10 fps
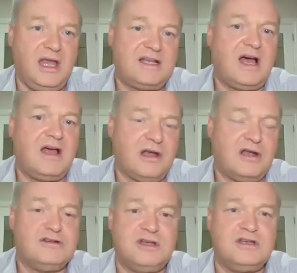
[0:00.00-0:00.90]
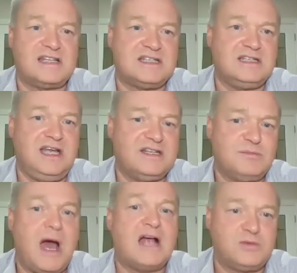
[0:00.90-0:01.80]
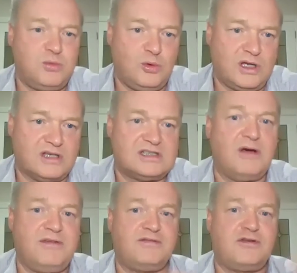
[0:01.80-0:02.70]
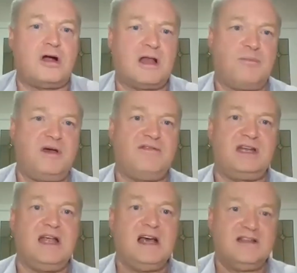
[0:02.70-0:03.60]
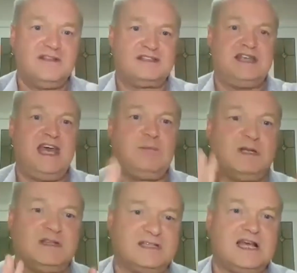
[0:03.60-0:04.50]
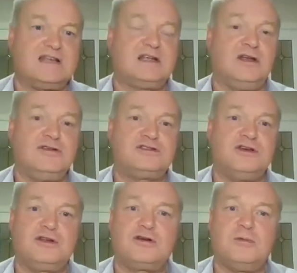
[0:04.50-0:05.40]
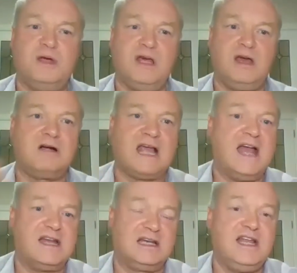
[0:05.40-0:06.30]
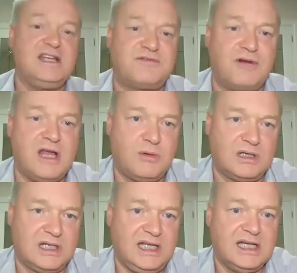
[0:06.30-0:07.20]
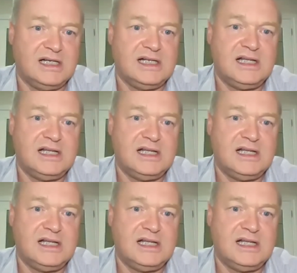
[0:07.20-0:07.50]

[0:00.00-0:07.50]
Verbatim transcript: the lucerne doesn't need as much water. So if you've got it in a pivot, the segment that's under lucerne could be irrigated less frequently